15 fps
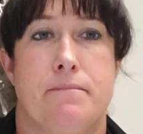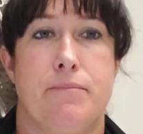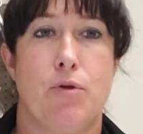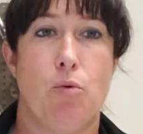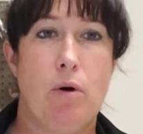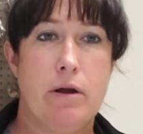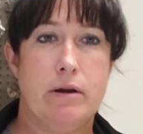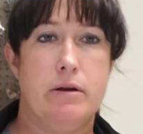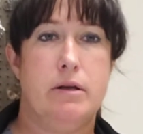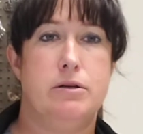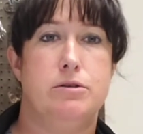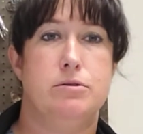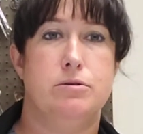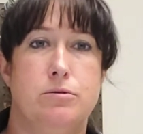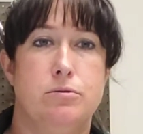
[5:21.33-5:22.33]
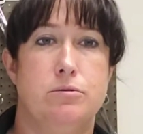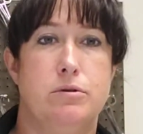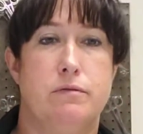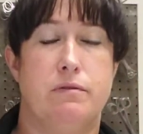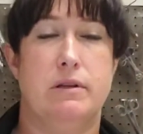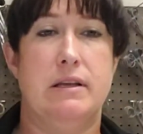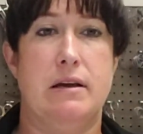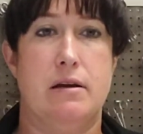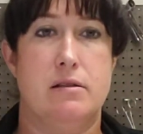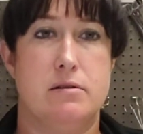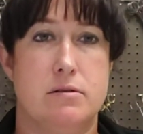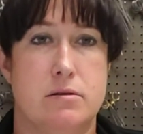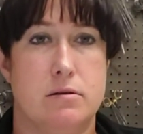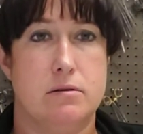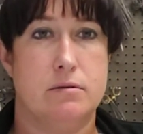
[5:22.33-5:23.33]
Why do you need 2 different
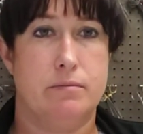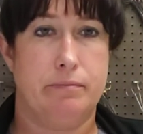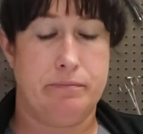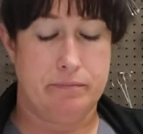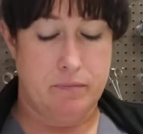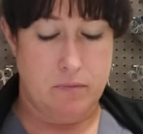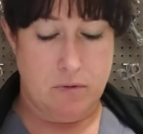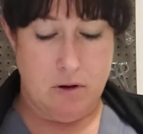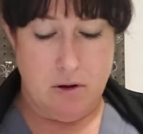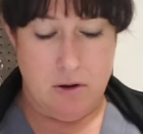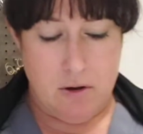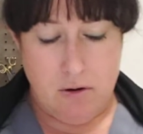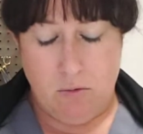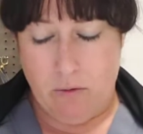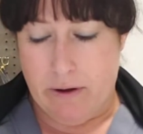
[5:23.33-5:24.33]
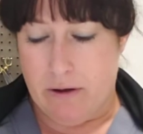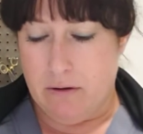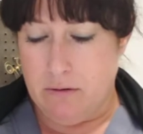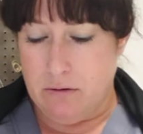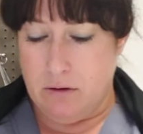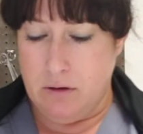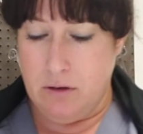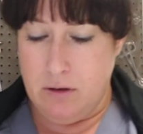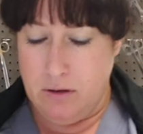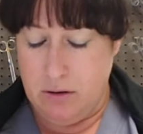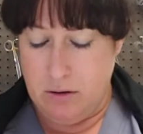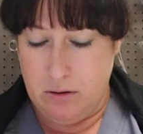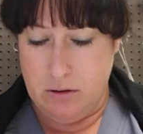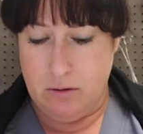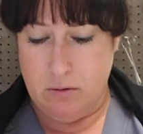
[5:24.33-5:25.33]
lengths? Well,
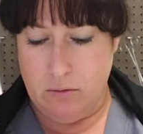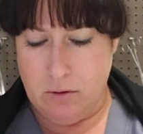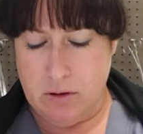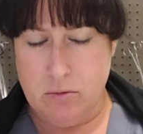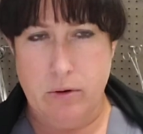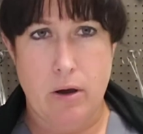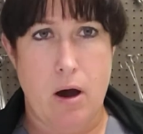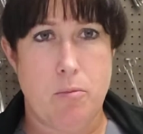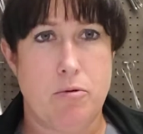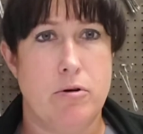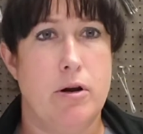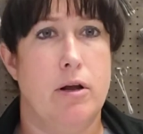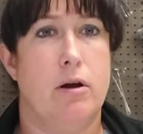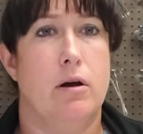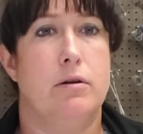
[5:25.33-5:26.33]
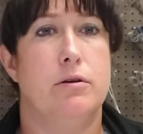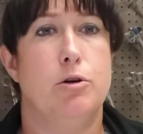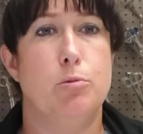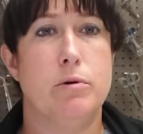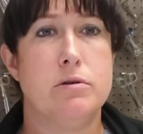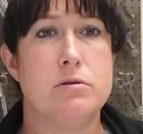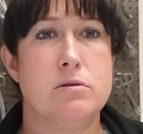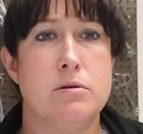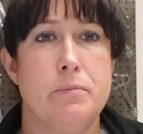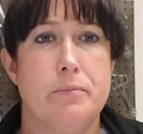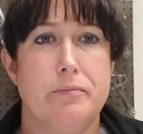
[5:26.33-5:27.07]
what are we operating on? Humans?